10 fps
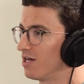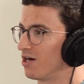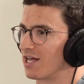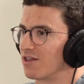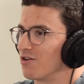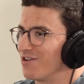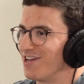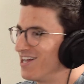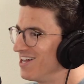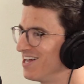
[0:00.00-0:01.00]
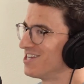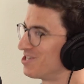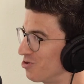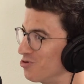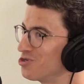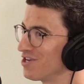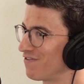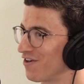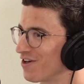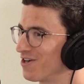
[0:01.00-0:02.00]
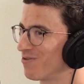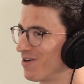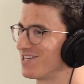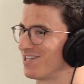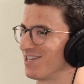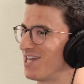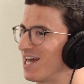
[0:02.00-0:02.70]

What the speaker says: like it's usually for a good reasons,